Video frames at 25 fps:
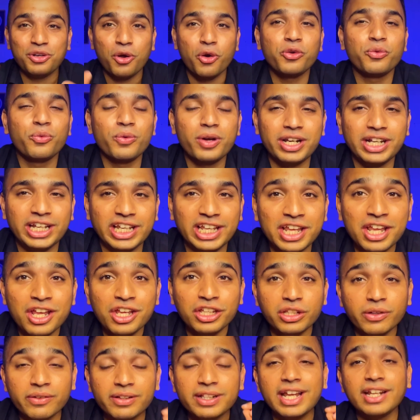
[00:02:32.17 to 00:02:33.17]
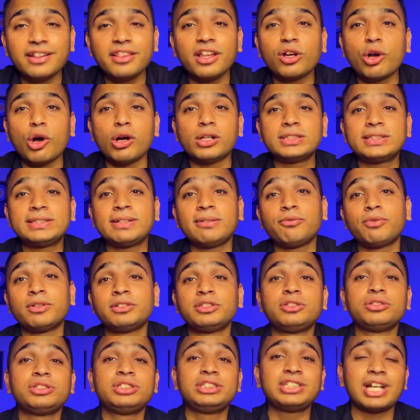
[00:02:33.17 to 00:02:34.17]
don't worry, you will get the concept
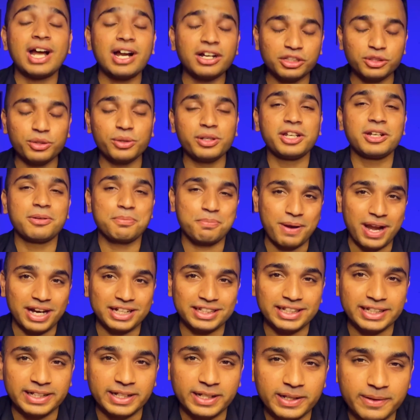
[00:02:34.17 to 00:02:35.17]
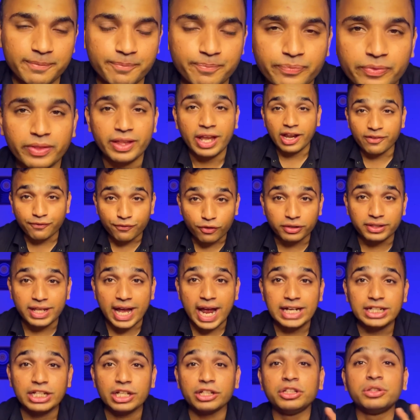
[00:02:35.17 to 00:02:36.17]
once you start doing it practically. And for
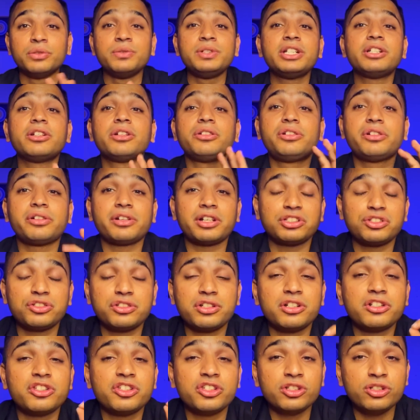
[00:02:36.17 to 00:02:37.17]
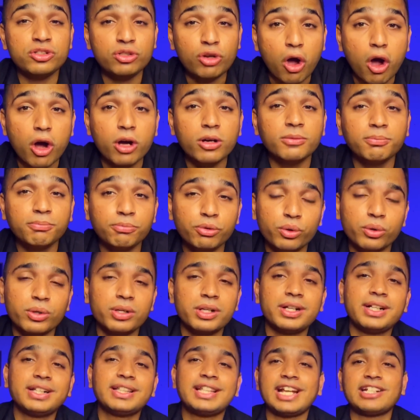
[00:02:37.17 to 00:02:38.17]
that, you need a trusted
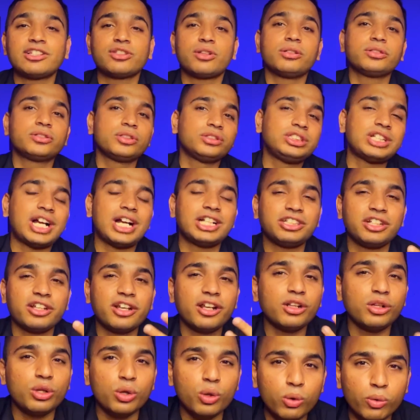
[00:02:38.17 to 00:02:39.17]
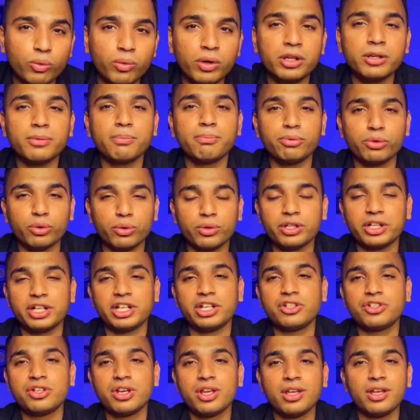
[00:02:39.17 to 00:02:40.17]
stockbroker that's also charging a lower
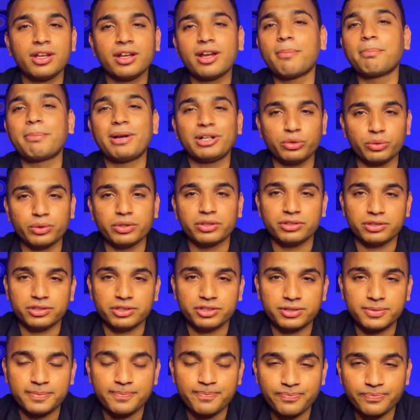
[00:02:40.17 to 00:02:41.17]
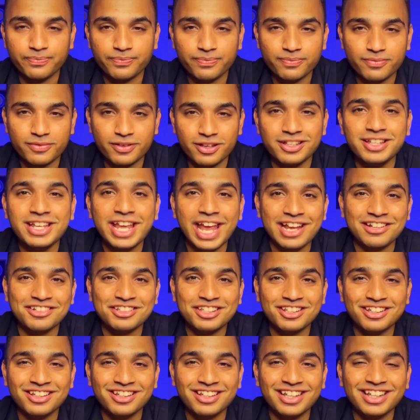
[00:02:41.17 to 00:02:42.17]
brokerage compared to others.
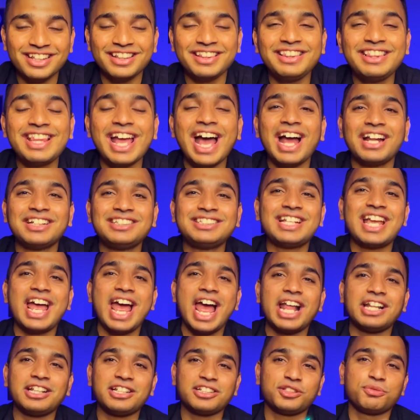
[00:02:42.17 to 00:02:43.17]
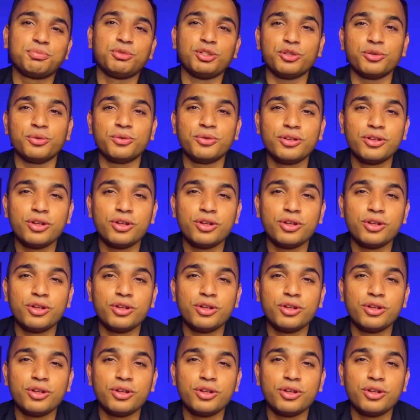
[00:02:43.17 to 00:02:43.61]
Yes, that's aliceblue.